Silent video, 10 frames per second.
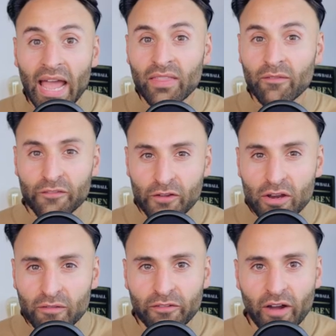And then
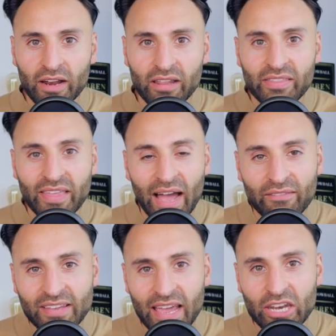third and finally, they
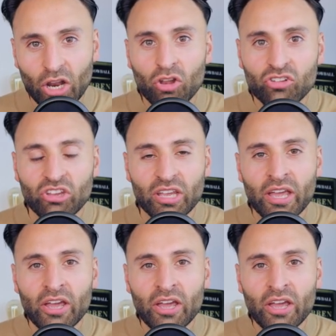have technology.